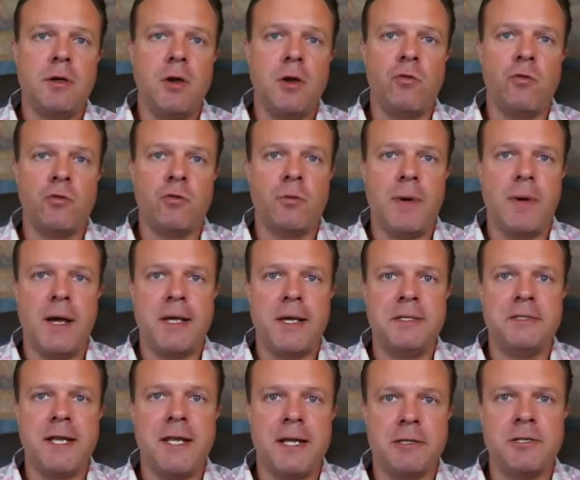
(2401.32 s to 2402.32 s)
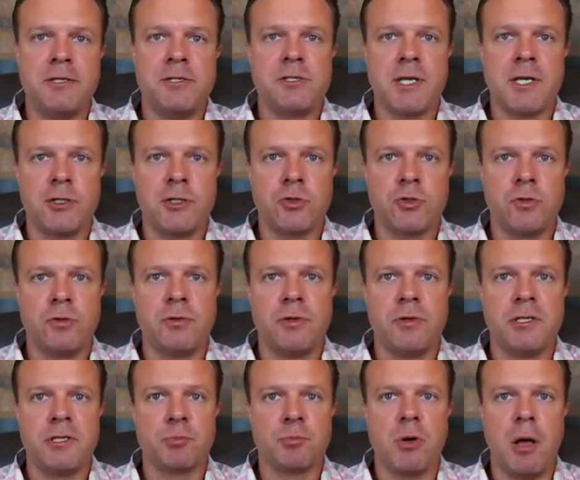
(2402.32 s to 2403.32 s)
over my daily schedule
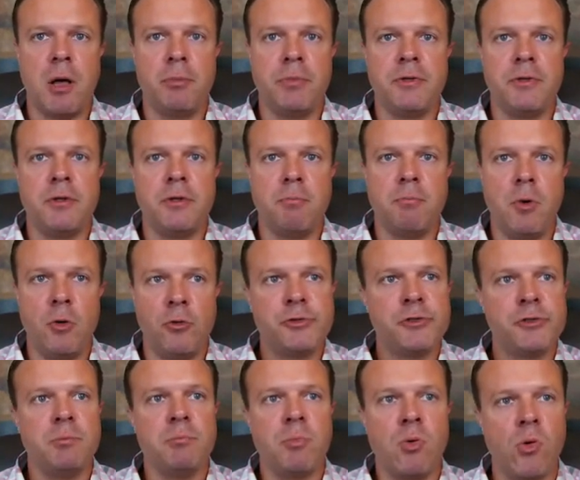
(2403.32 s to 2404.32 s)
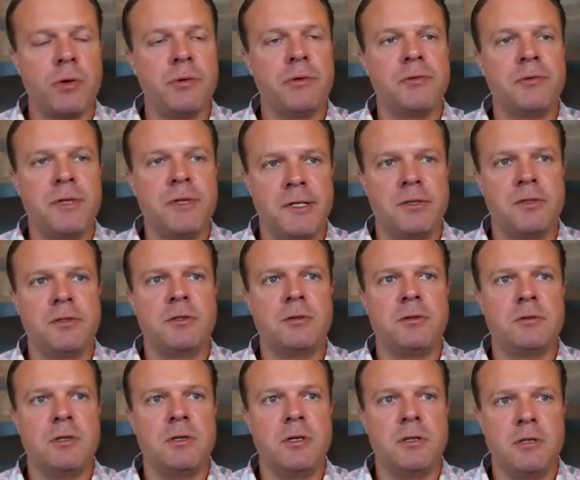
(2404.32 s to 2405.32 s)
is probably the most important thing
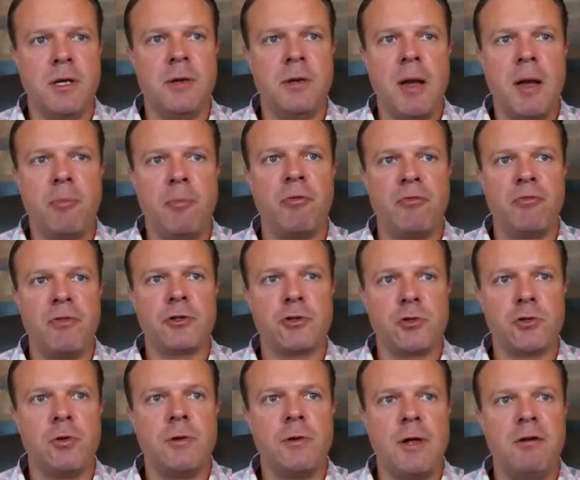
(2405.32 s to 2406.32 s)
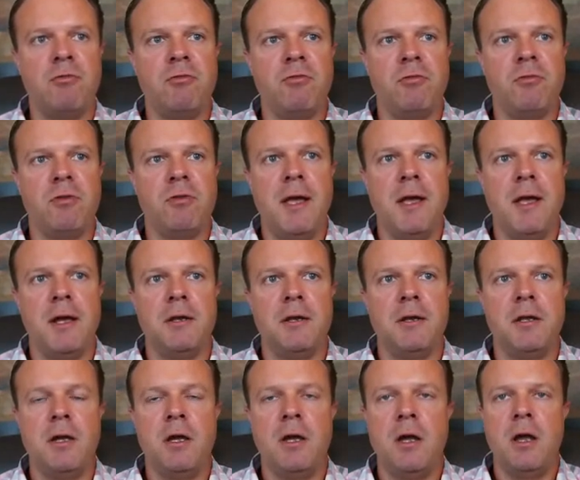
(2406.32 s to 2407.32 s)
in my professional life.
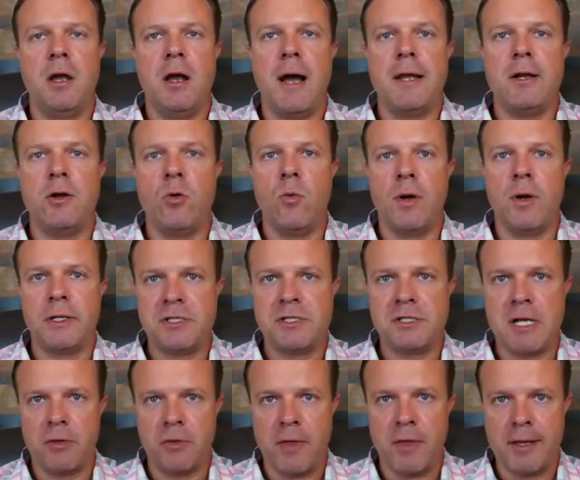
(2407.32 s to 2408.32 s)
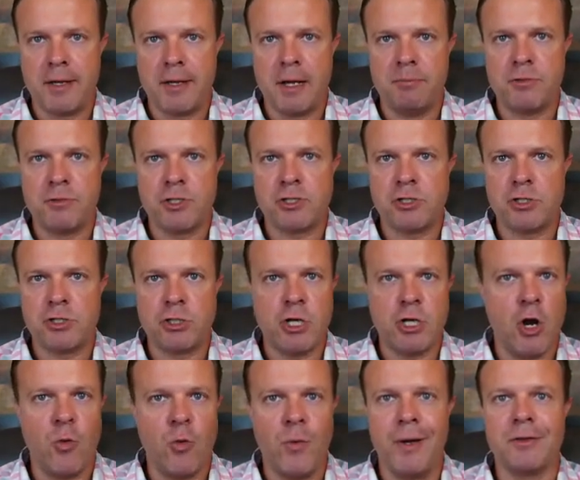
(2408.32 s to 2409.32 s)
And I don't want to sound like I'm just
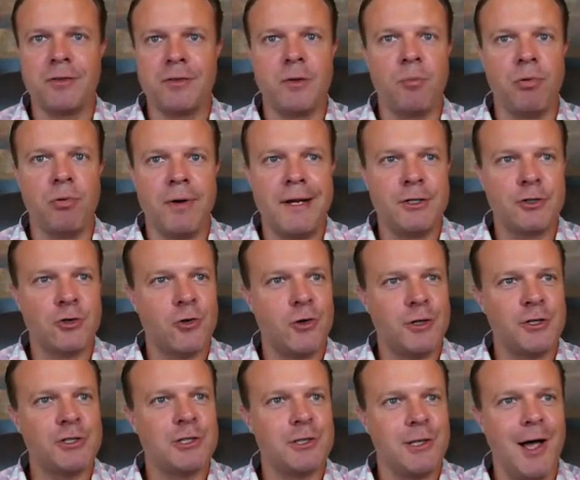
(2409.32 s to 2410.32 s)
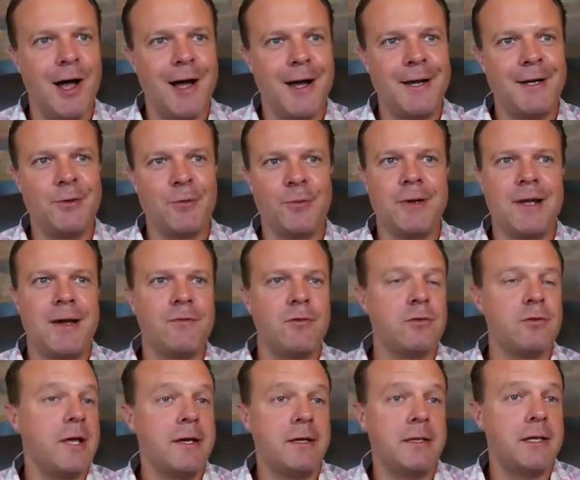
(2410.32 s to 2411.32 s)
towing the Braintrust line or
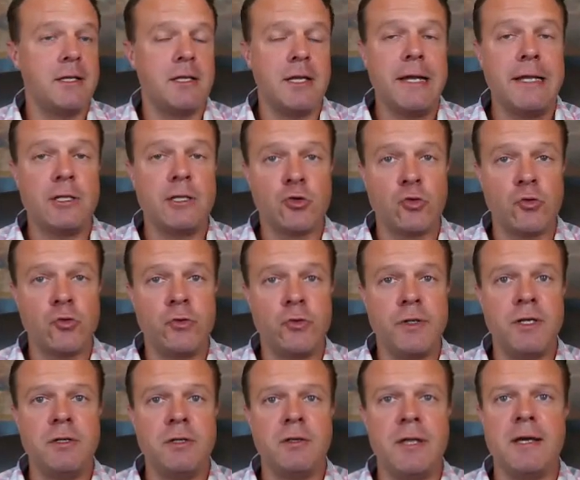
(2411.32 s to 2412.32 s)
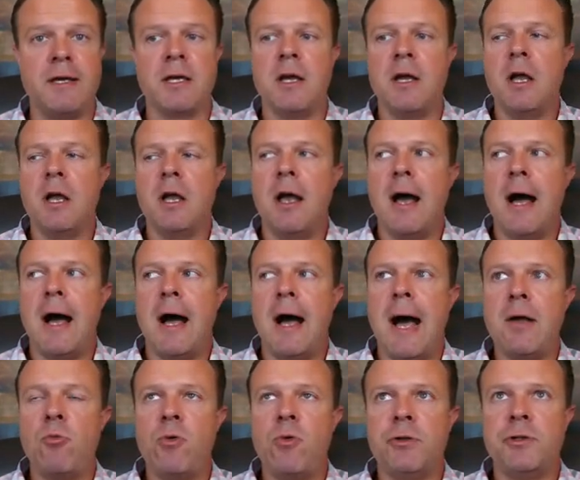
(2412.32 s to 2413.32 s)
whatever. Like it truly, like,
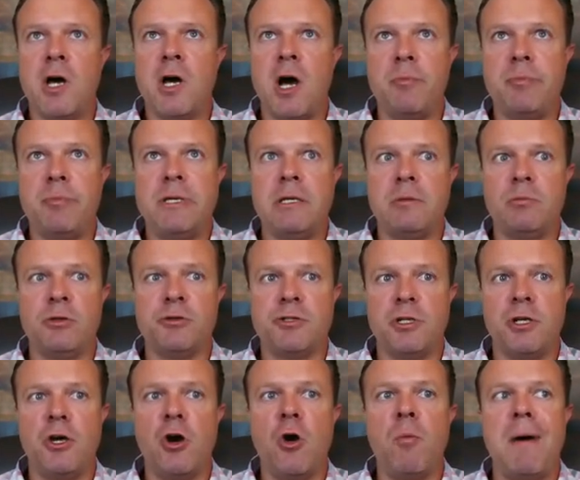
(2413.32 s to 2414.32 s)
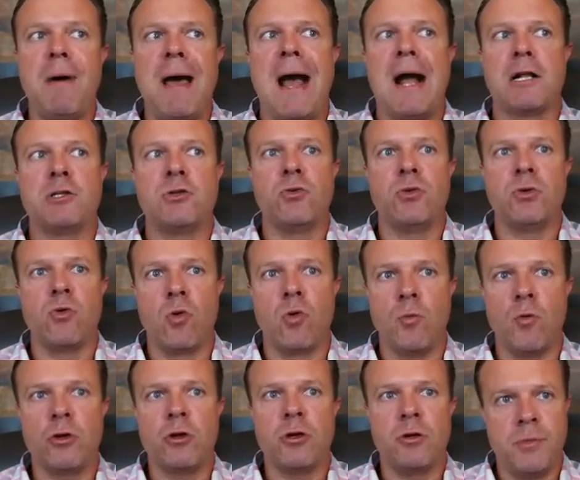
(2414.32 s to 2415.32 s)
I will not be able to go back to a
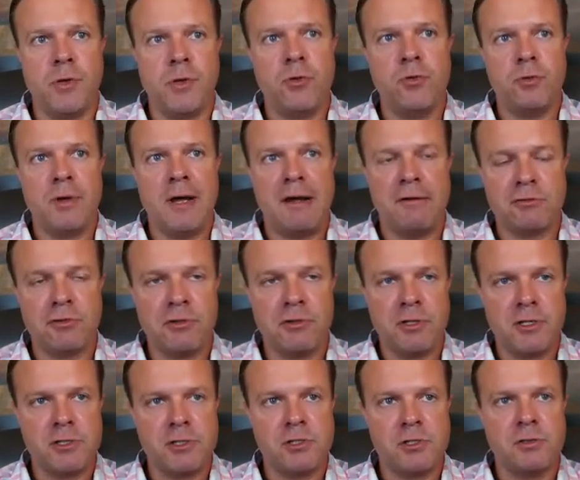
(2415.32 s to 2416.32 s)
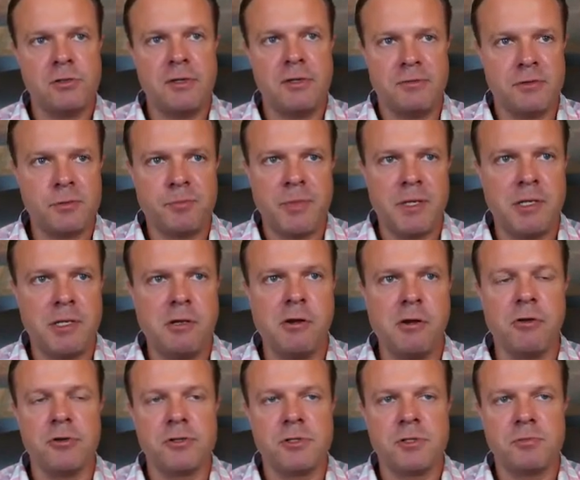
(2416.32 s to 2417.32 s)
normal commute after this. It's been
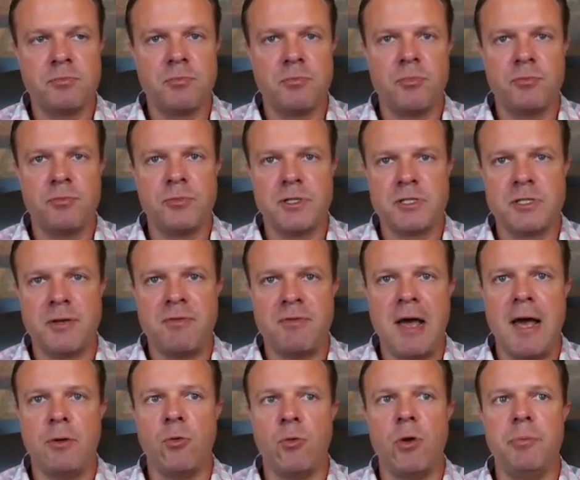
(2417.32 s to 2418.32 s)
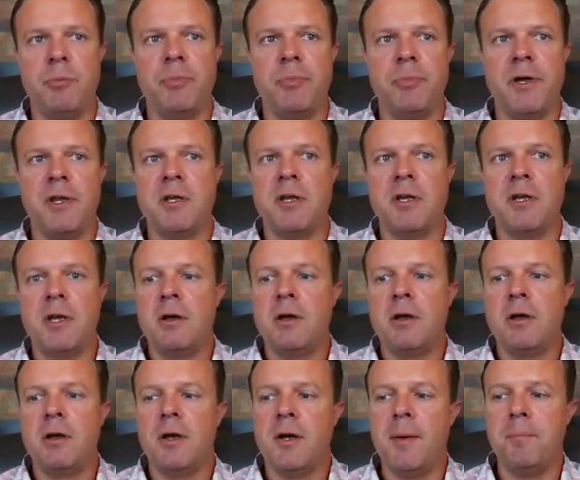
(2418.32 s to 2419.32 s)
years since I've had one, but
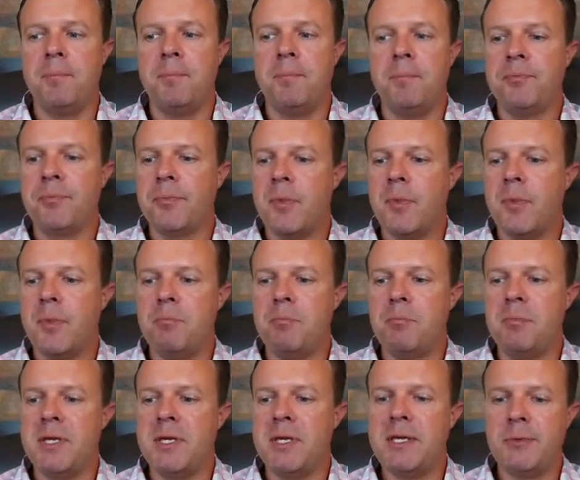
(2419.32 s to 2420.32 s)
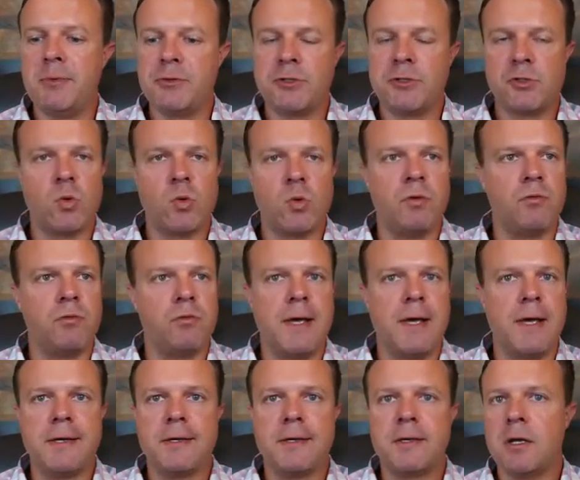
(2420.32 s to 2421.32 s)
being able to sort of
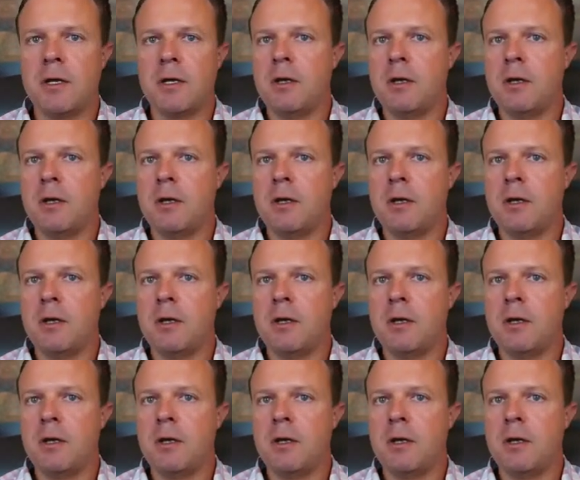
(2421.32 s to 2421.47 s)
like